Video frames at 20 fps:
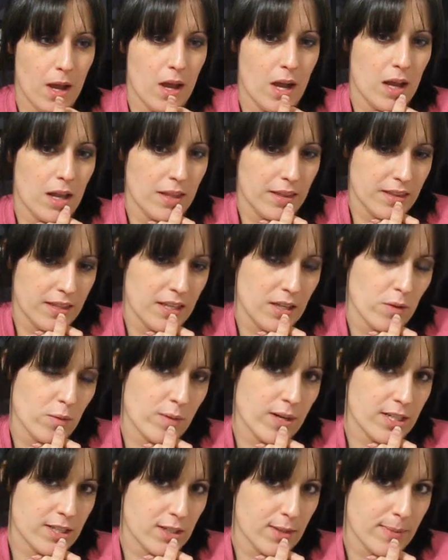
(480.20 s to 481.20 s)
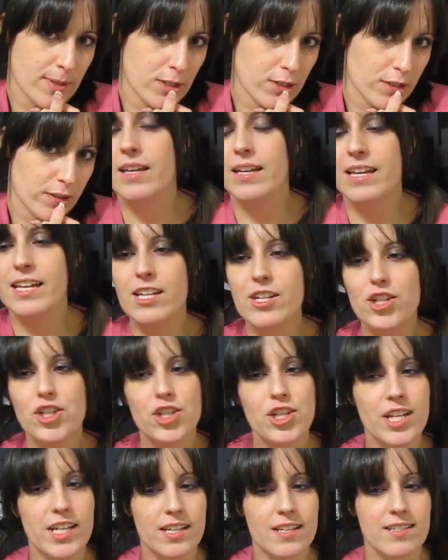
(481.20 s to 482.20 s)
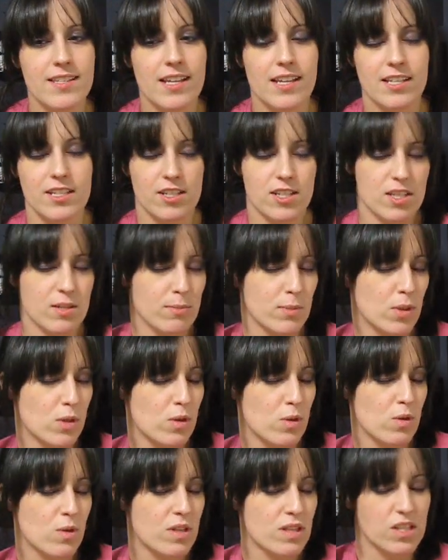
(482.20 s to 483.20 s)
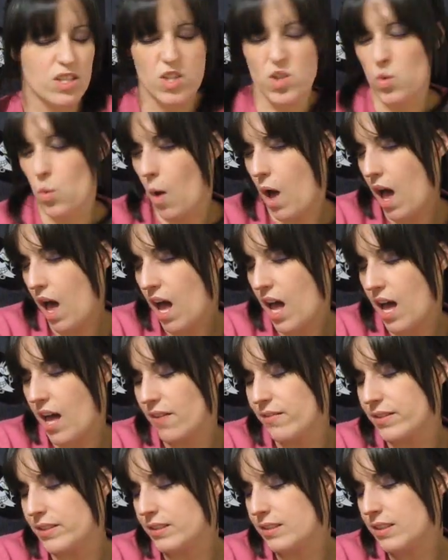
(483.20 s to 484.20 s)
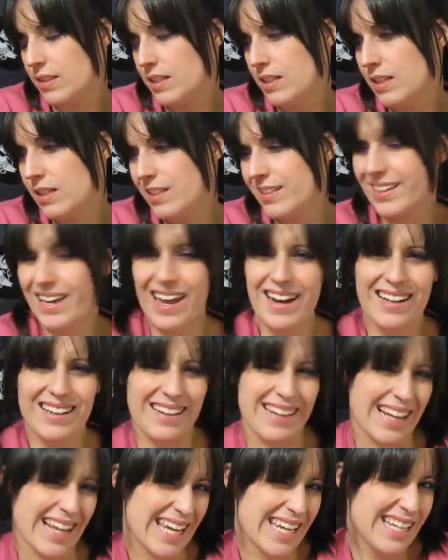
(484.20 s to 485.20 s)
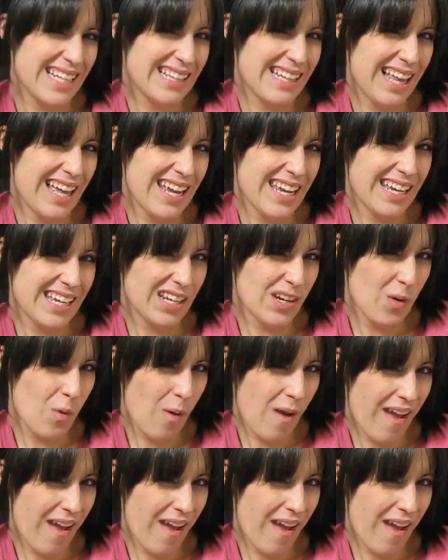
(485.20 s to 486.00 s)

on the rescue mission. His shtick is that he's smooth and suave and kind of ladylike in a